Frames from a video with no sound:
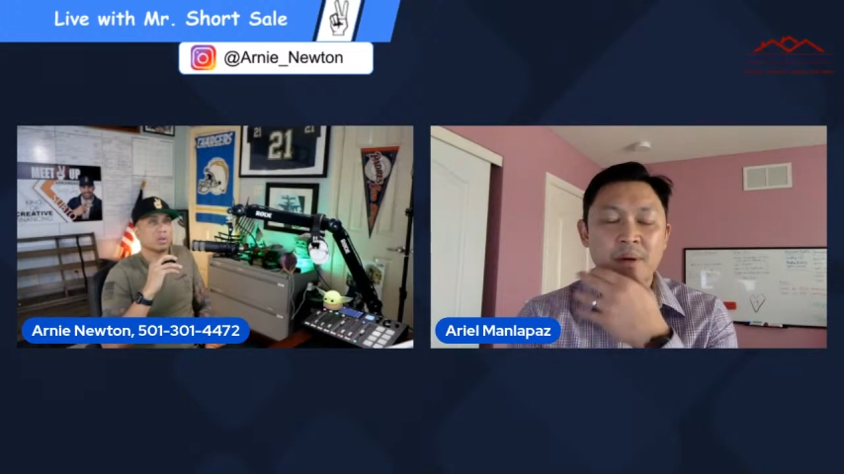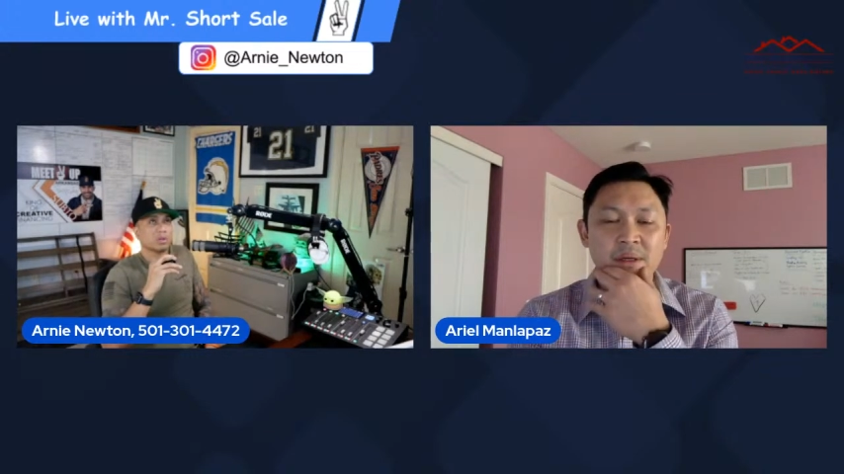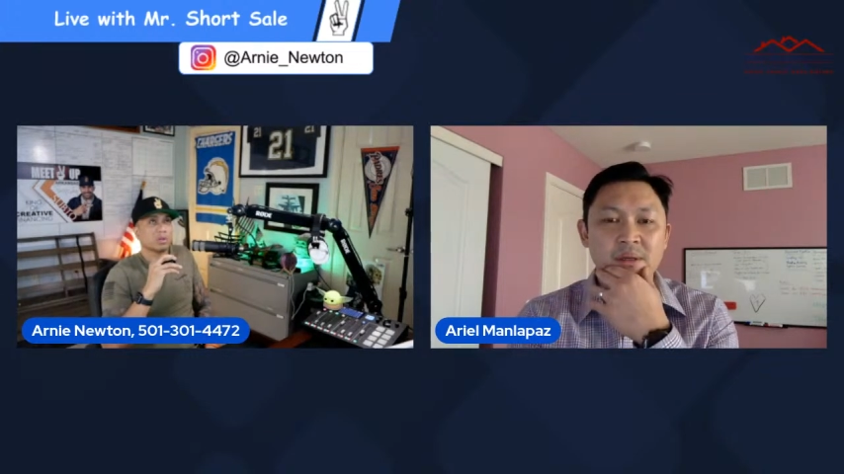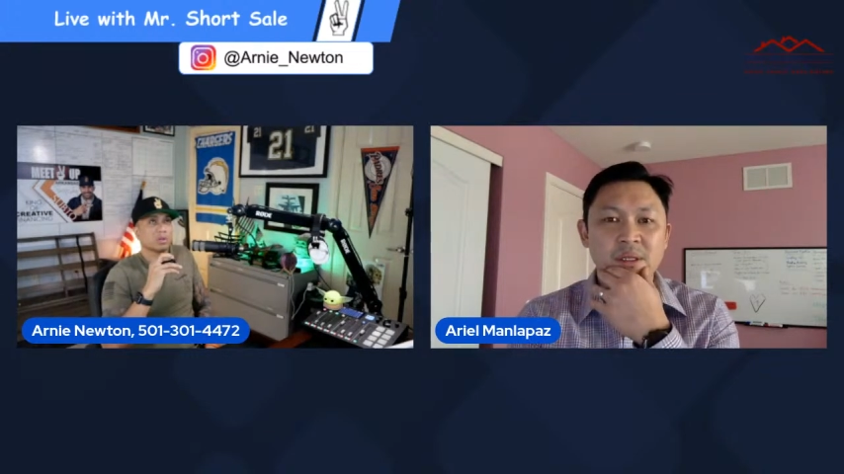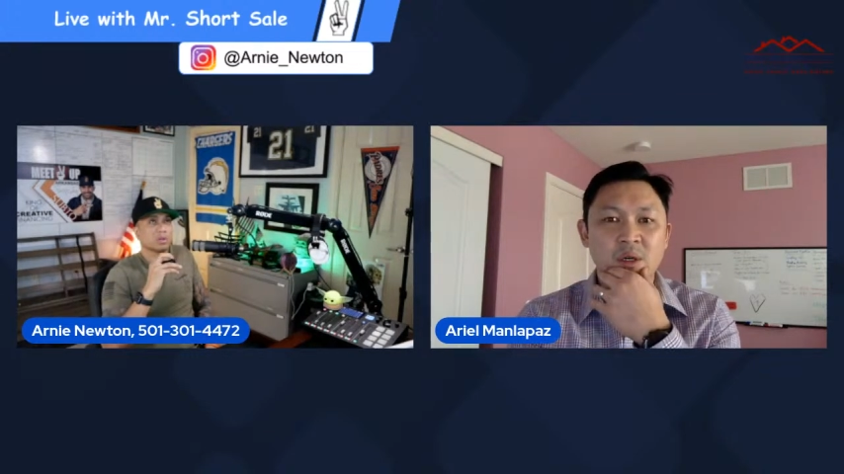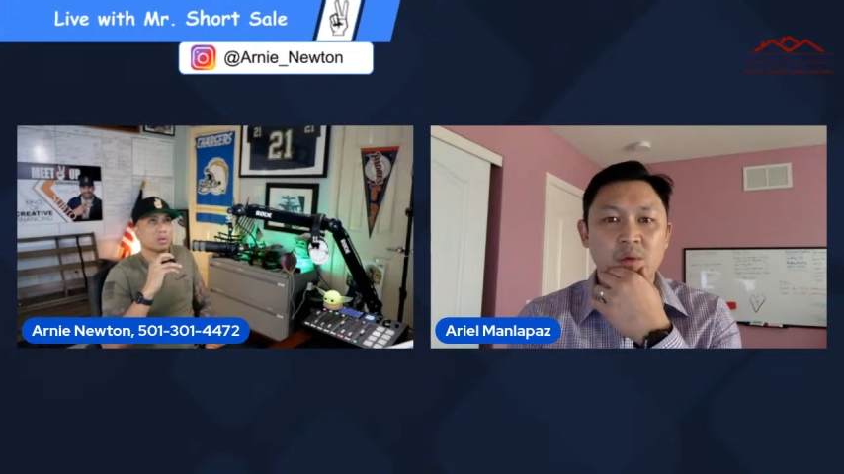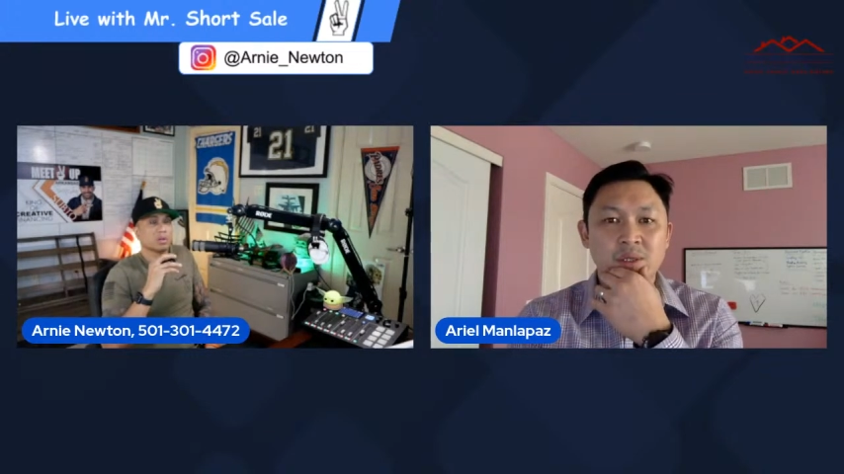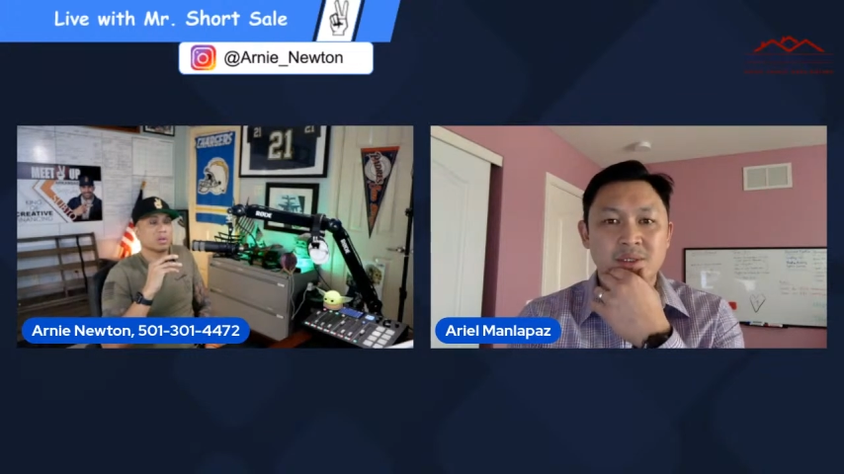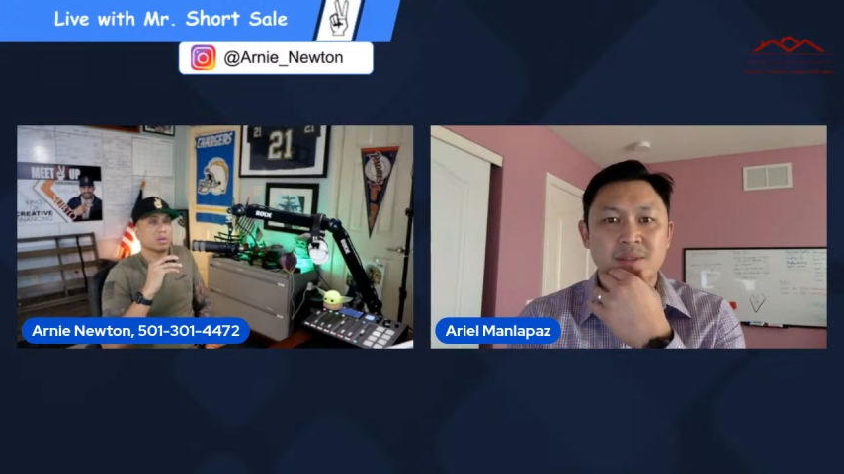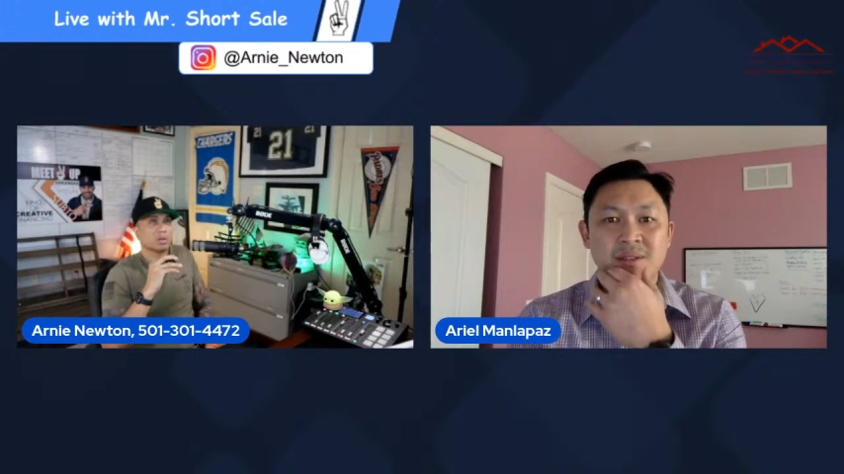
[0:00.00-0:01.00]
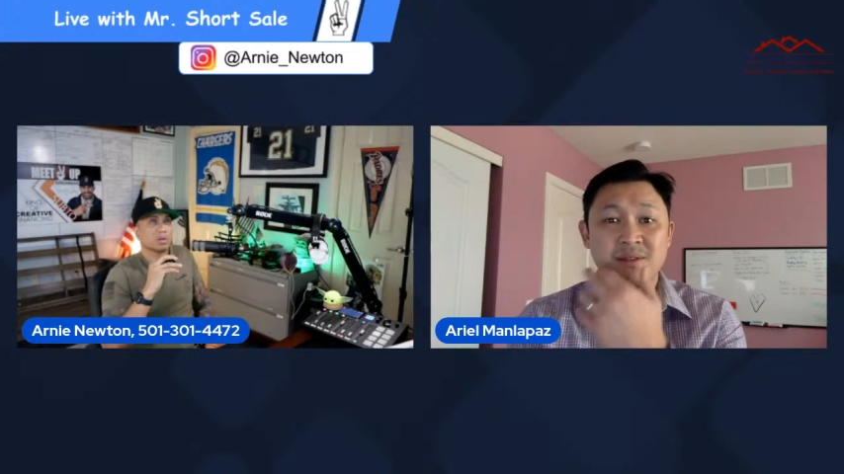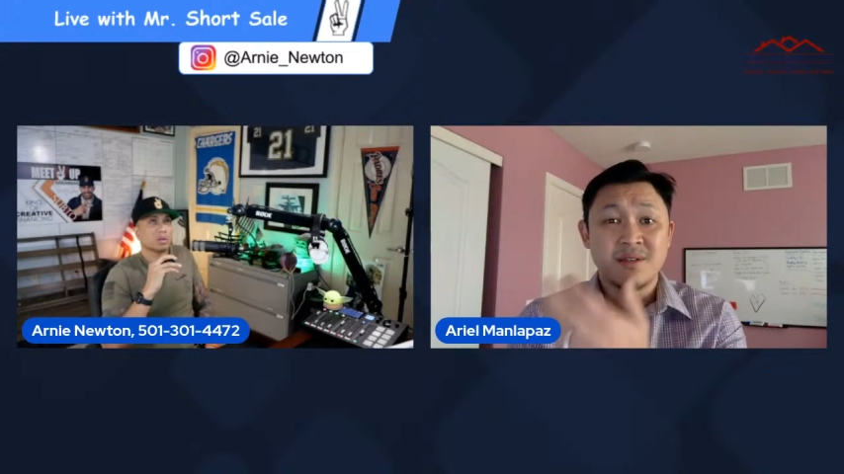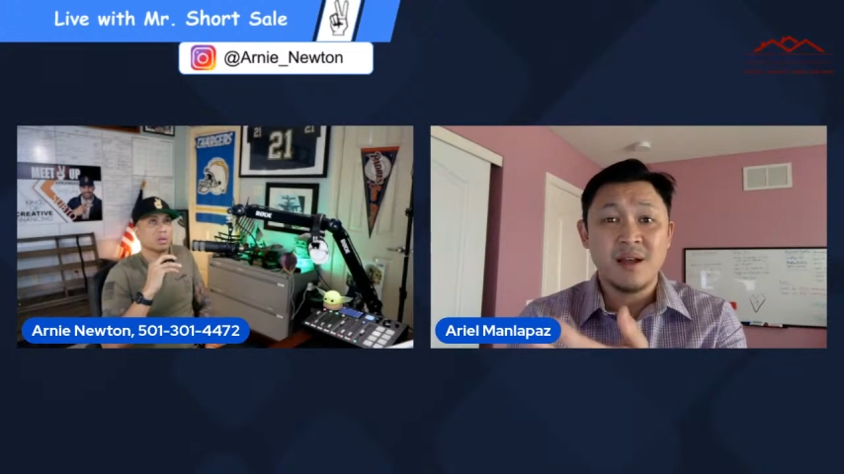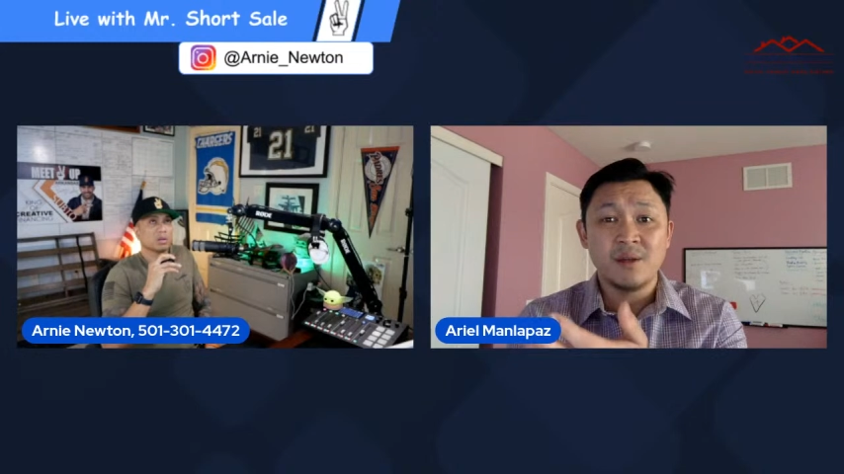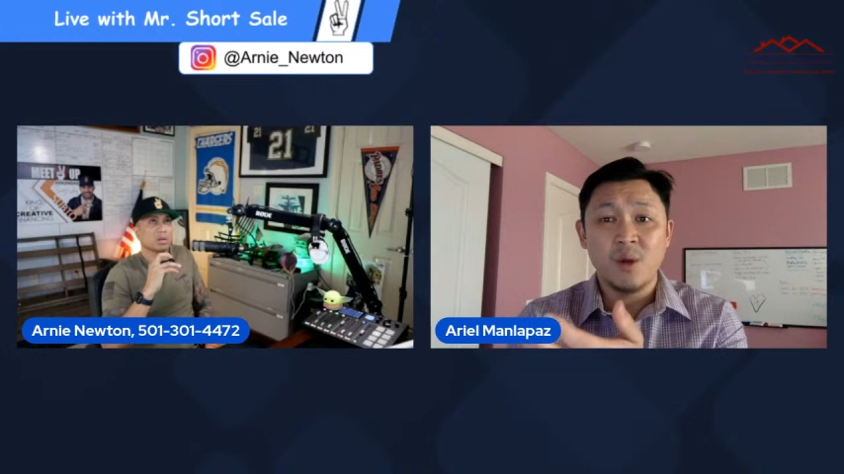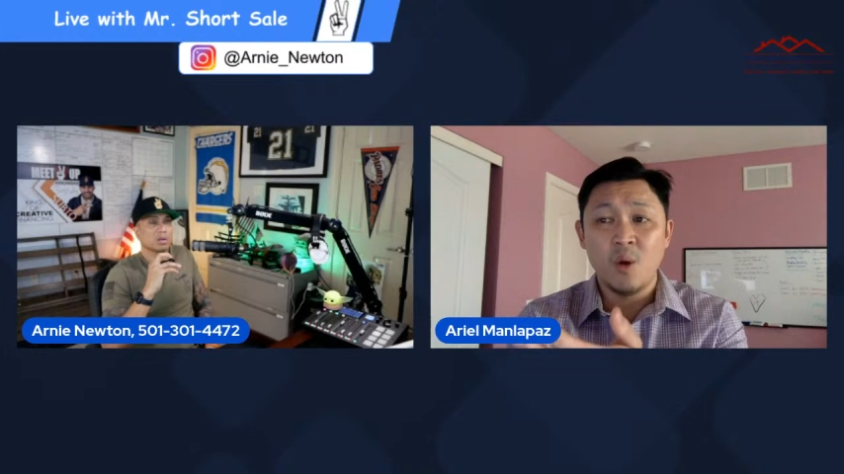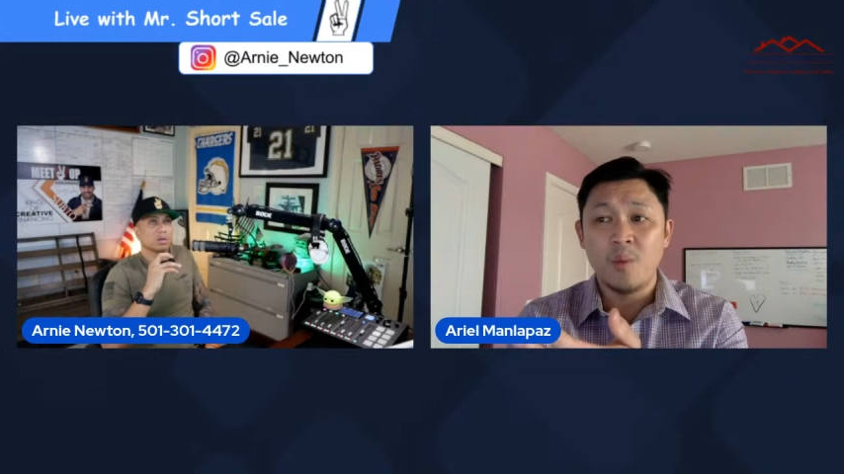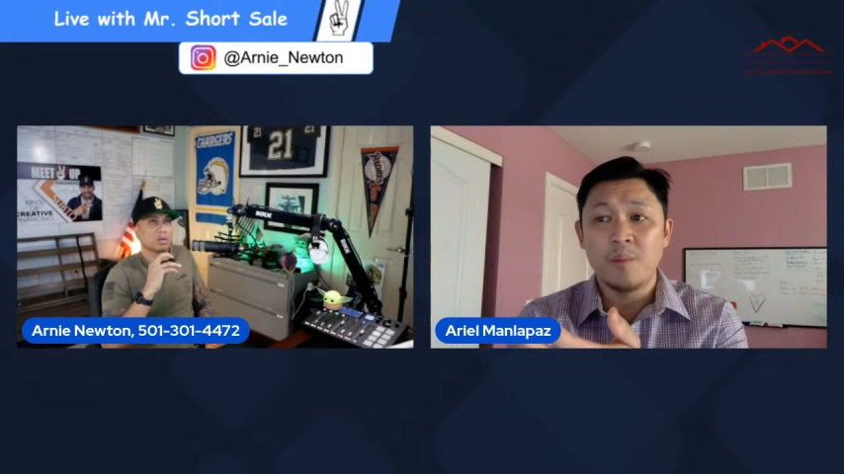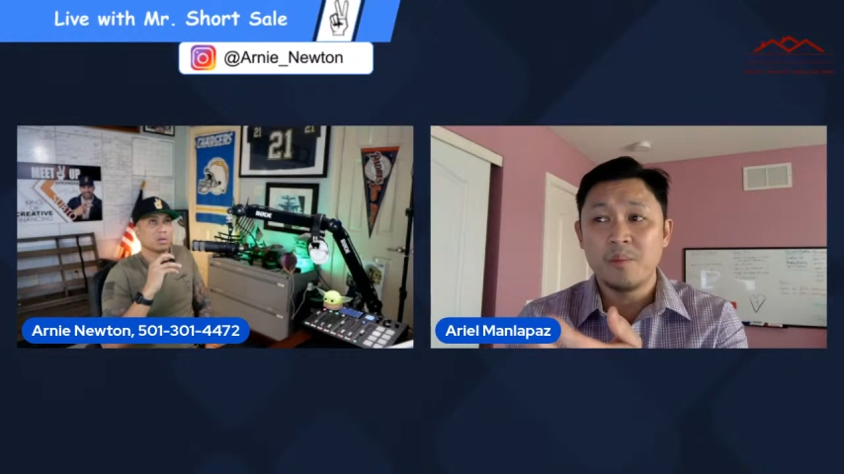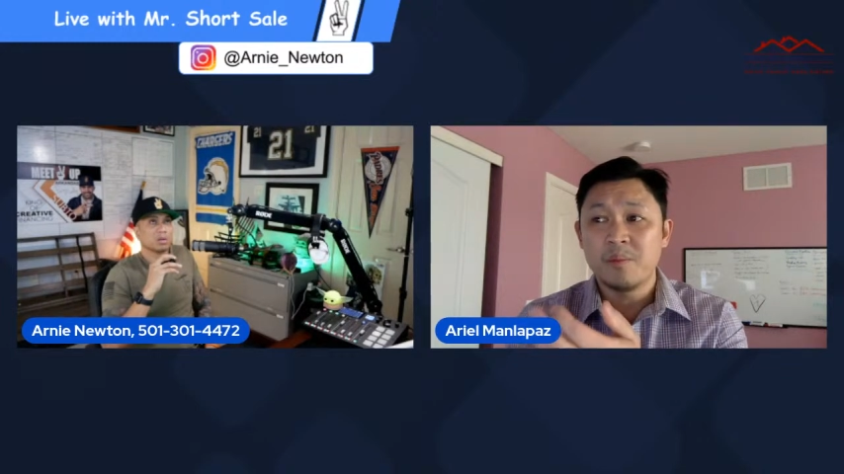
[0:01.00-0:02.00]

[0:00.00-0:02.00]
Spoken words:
but it's a solid home.